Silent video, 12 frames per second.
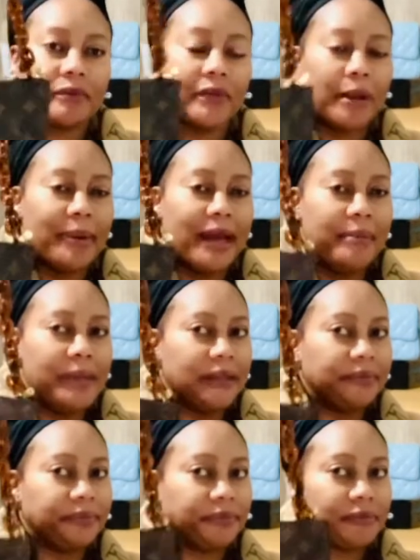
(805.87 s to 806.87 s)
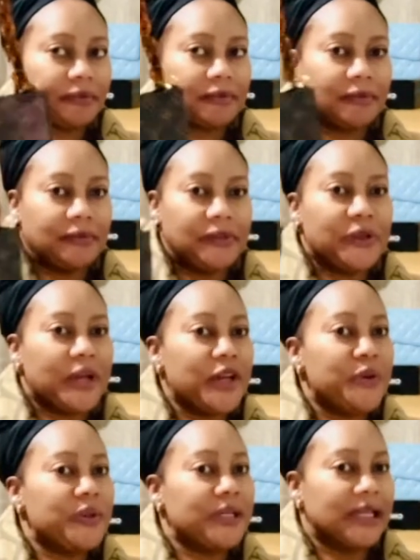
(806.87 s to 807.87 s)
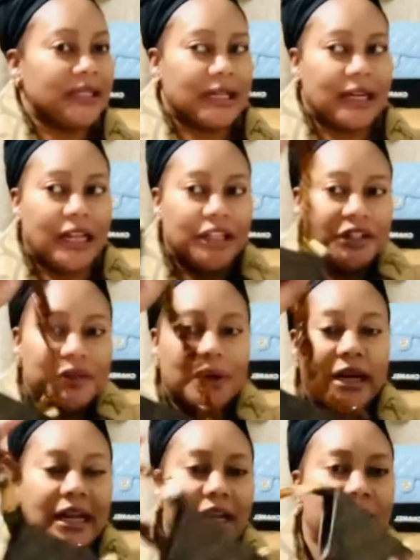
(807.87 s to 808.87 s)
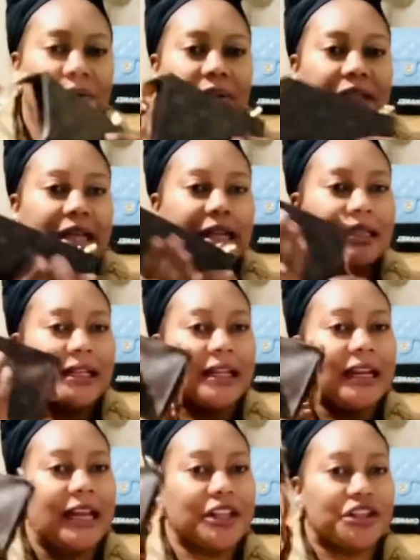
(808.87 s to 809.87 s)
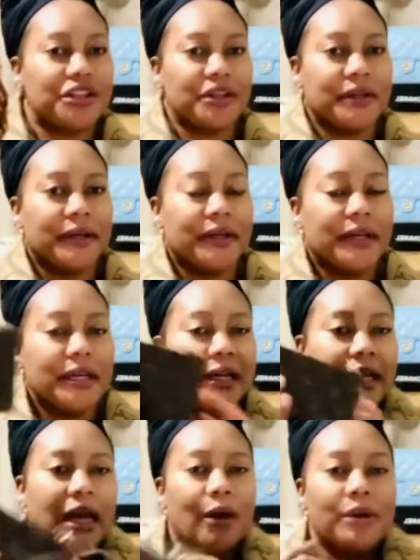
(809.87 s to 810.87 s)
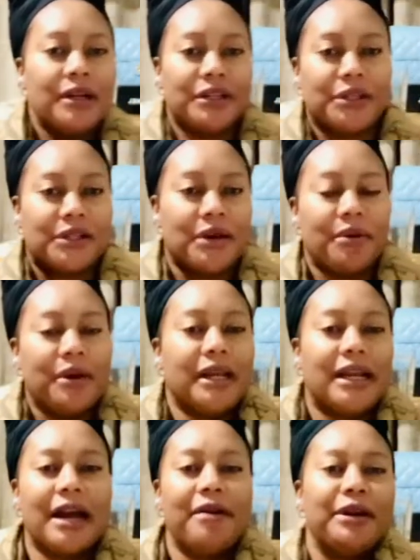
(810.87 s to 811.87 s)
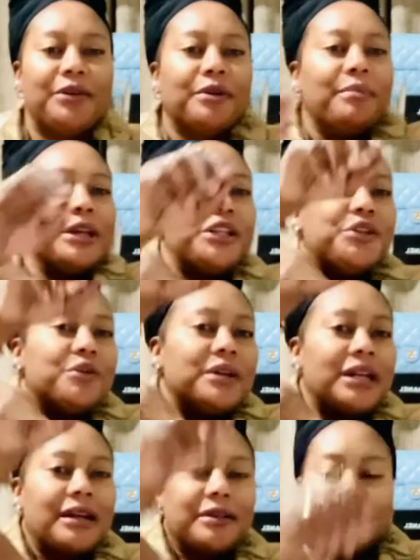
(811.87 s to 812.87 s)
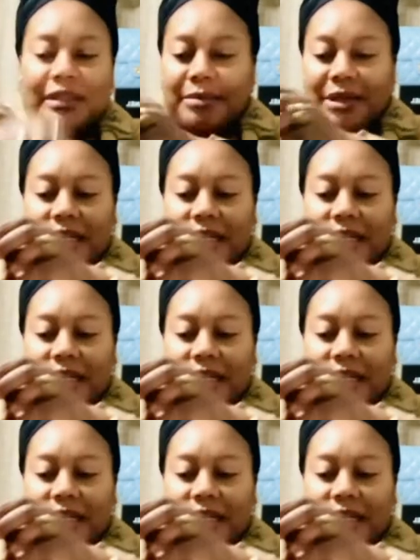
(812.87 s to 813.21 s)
But I mean, you can use it as a clutch. So I like to use it as a clutch. I won't necessarily carry it on my shoulder because I mean,